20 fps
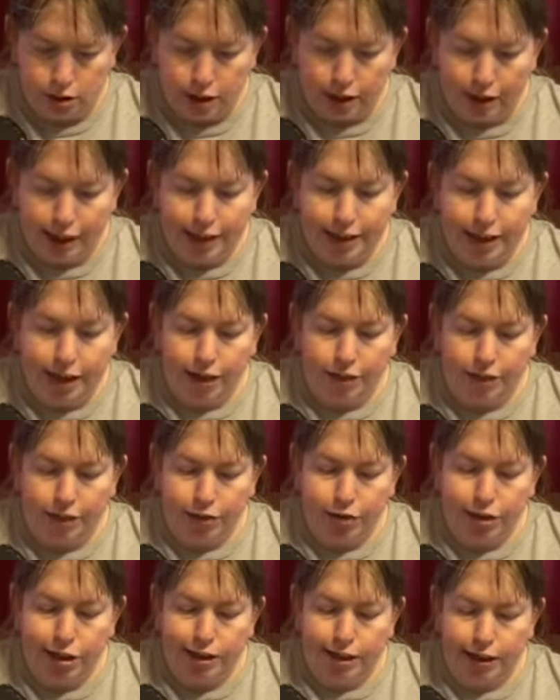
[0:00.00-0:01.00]
Any other
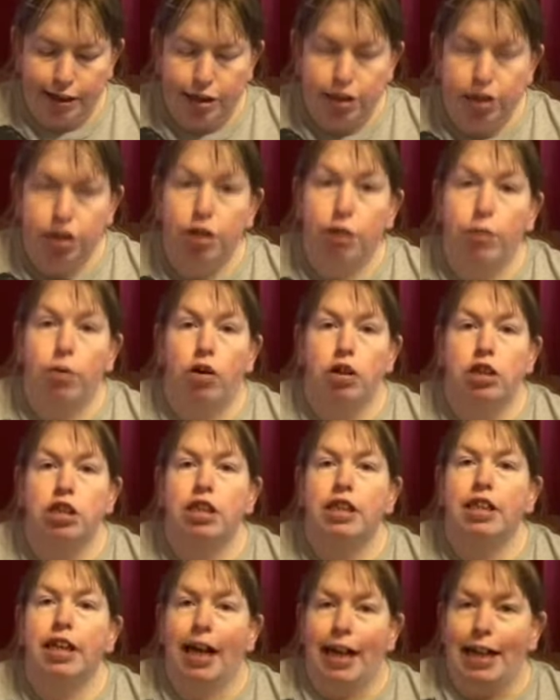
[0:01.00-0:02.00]
resellers you watch?
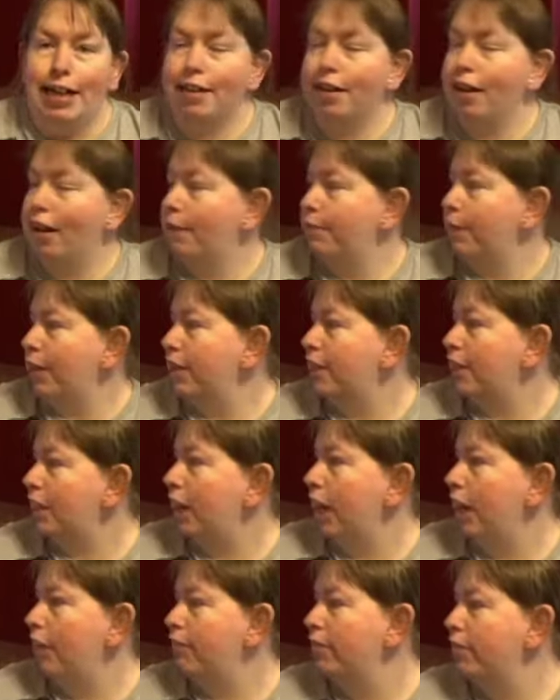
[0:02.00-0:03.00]
Yes, I'm actually
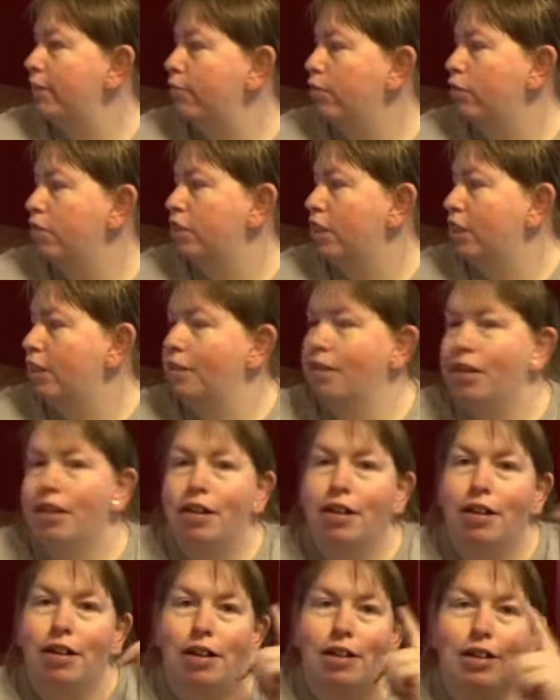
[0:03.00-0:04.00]
currently watching
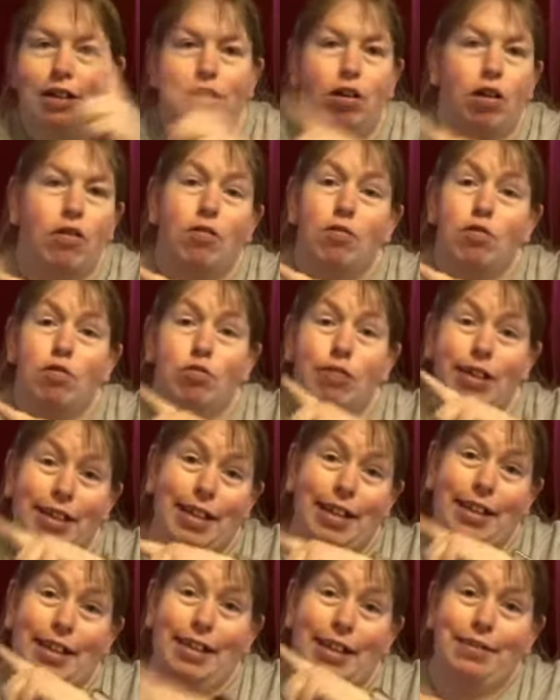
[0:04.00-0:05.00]
an old
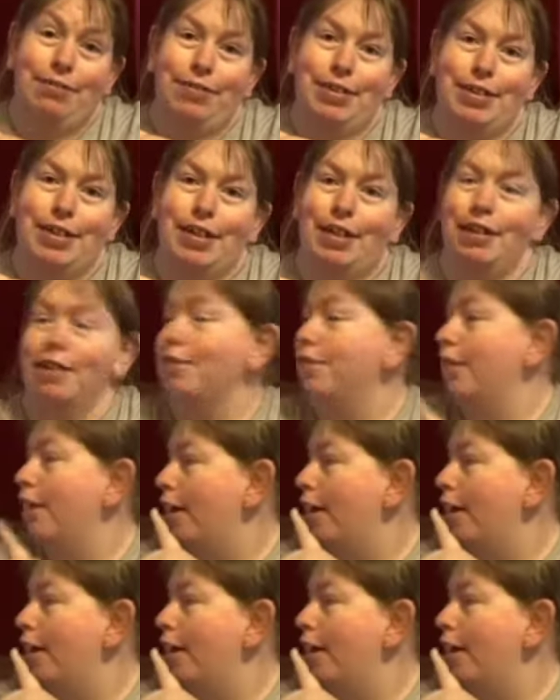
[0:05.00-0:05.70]
Ricky Lee video.